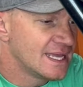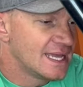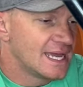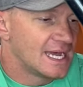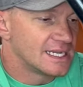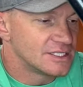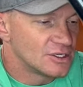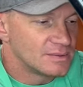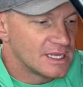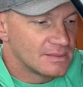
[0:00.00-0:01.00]
and
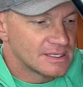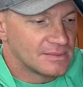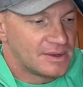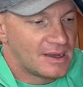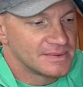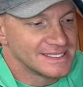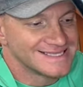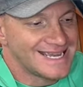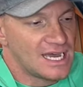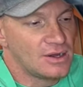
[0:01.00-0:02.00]
you'll be able to pop
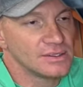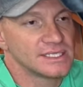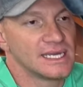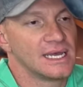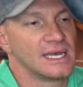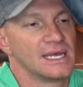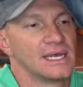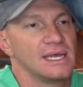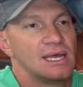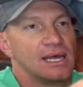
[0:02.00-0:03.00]
this out.
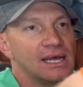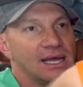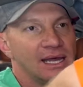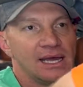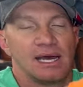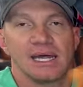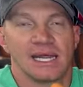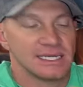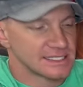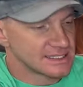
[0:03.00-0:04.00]
And
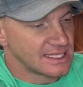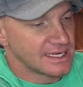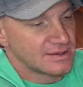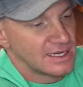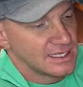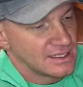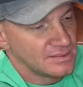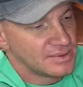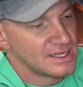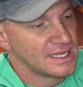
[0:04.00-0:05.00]
I just slide it right
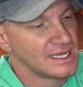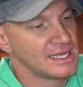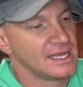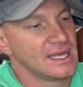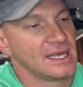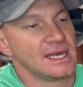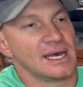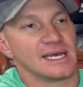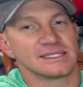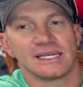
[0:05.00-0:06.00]
up.
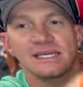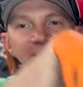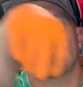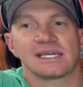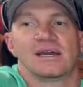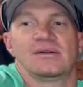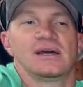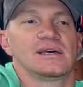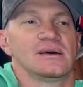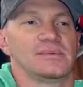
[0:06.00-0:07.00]
I slide this guy
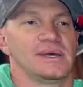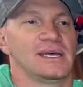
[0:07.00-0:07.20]
right up.